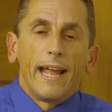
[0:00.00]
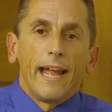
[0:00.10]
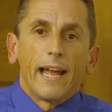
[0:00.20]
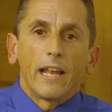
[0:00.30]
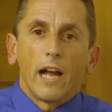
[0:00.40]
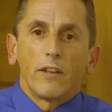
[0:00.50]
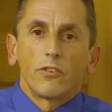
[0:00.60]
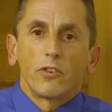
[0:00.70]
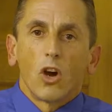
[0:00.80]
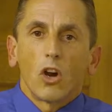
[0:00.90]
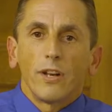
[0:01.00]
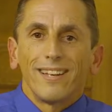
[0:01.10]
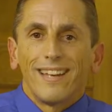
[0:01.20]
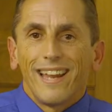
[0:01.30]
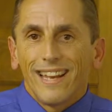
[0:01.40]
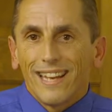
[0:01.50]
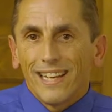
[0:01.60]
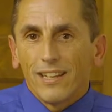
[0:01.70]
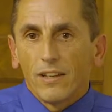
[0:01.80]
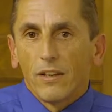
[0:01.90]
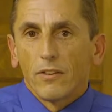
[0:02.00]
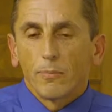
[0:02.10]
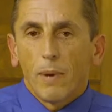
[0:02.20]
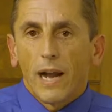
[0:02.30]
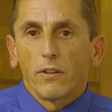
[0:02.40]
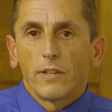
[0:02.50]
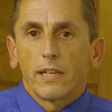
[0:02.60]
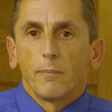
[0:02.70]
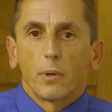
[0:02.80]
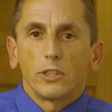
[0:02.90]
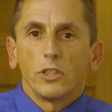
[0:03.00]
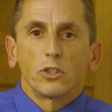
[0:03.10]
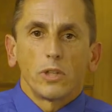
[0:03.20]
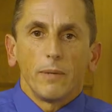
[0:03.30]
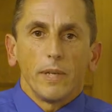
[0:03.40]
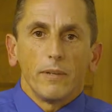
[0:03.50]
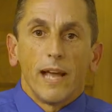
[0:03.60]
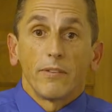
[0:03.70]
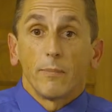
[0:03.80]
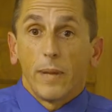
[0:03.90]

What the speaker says: And I started getting spinal decompression treatment as a